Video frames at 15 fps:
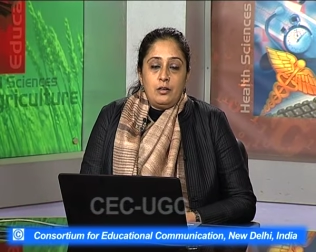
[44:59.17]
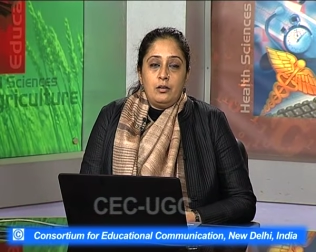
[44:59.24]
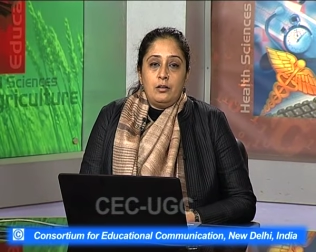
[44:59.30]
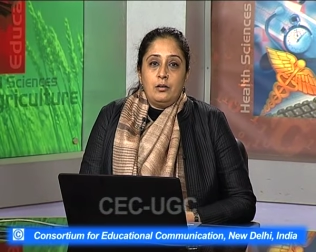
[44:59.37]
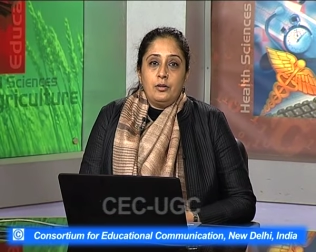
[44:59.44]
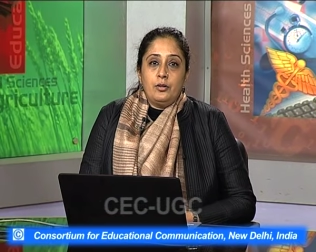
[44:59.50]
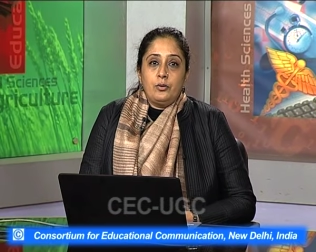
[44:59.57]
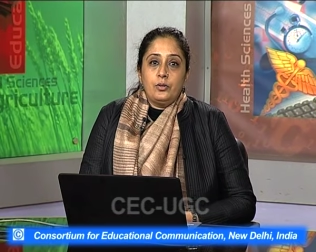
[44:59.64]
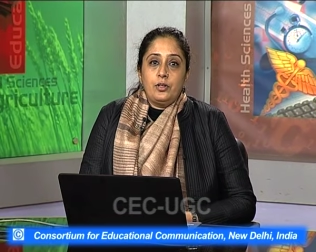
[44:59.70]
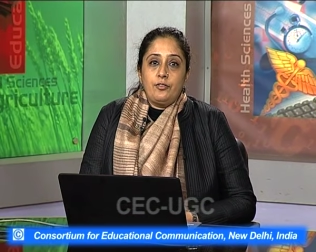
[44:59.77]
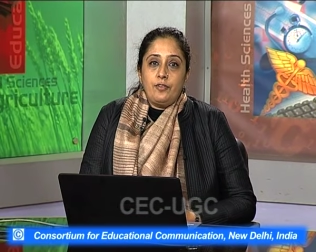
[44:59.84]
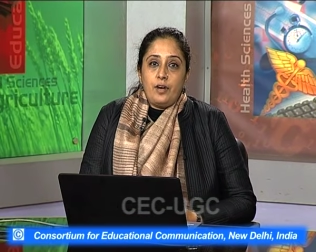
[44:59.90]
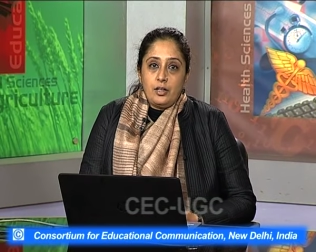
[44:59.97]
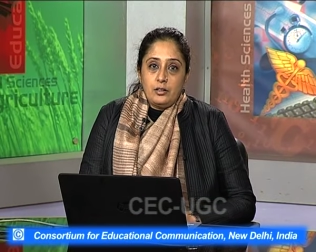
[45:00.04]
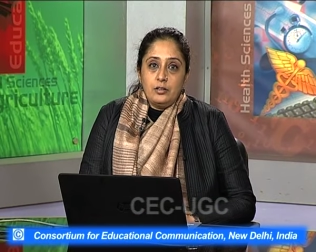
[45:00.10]
uh, you know,
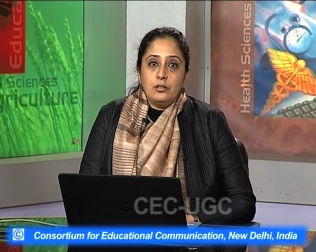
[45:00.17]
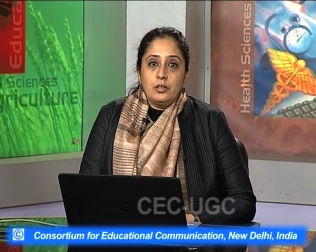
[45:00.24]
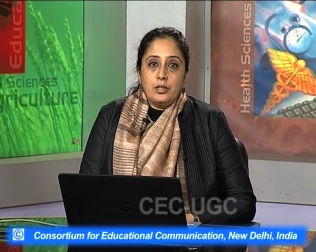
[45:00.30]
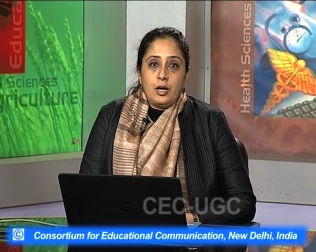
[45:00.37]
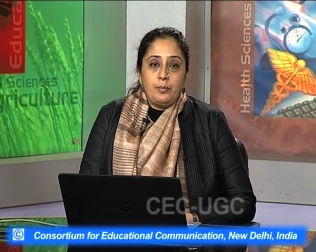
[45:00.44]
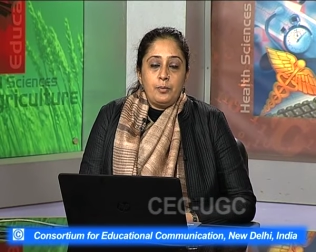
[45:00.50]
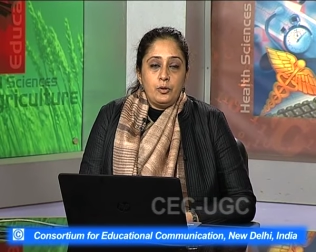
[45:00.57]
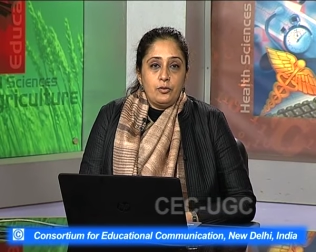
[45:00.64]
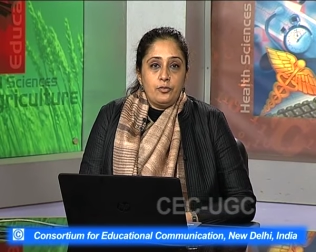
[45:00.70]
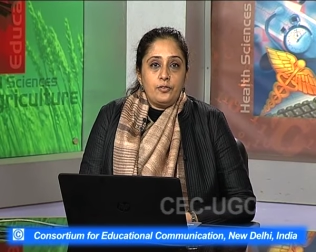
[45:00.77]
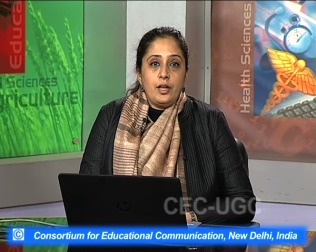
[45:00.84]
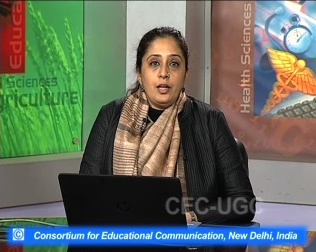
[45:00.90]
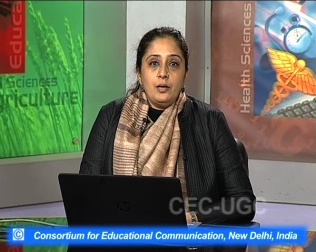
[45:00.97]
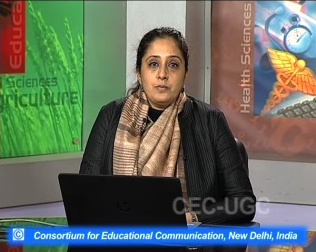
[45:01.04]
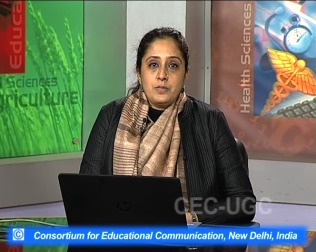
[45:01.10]
their father a couple
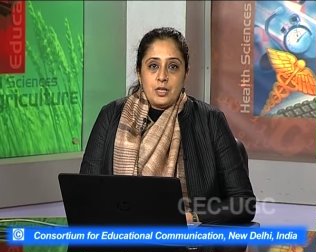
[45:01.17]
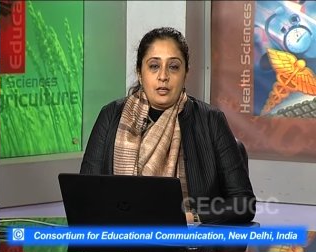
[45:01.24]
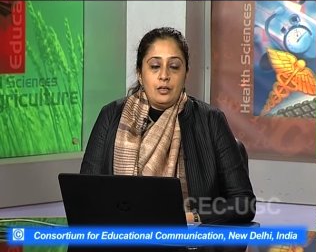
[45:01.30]
of times.